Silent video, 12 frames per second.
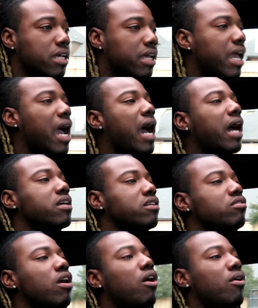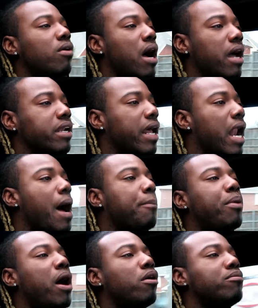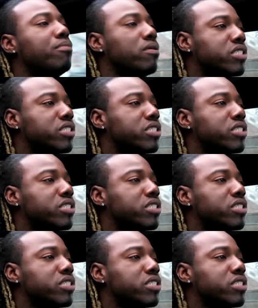the guy, you know, that I bought